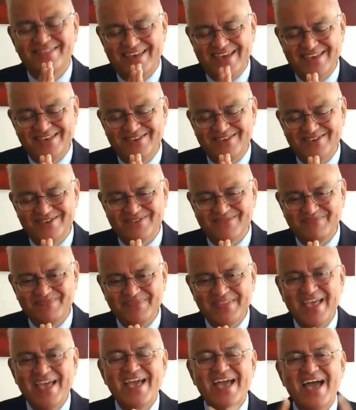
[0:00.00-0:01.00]
Thank you.
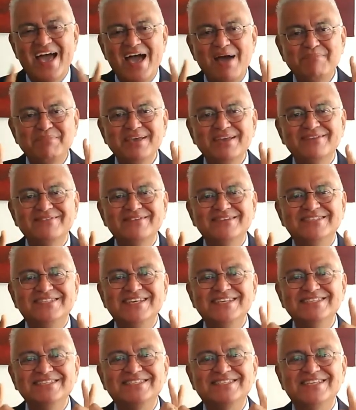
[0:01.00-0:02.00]
Happy
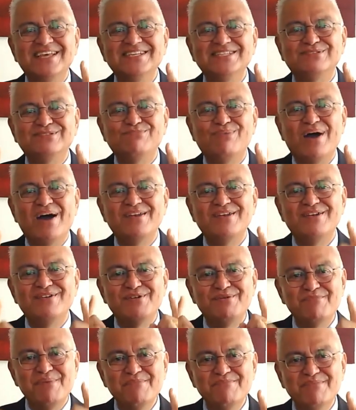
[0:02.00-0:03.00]
investing, stay inspired,
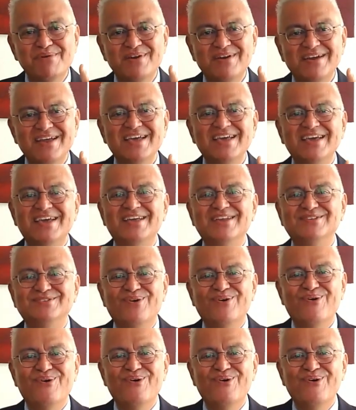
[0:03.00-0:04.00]
and remember, it is
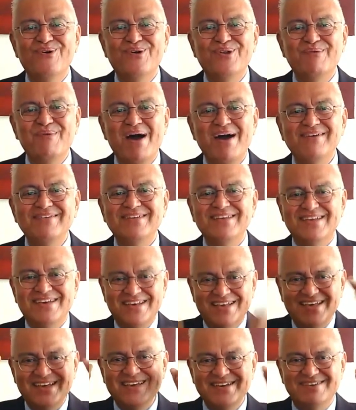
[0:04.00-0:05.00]
all about
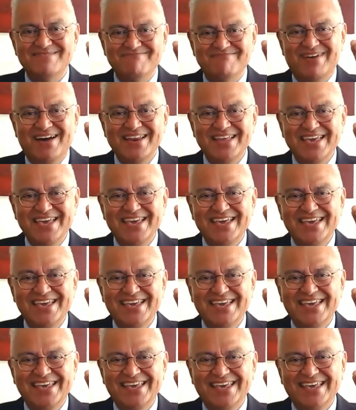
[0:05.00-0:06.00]

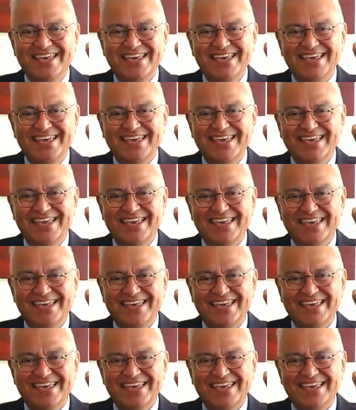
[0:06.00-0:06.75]
money.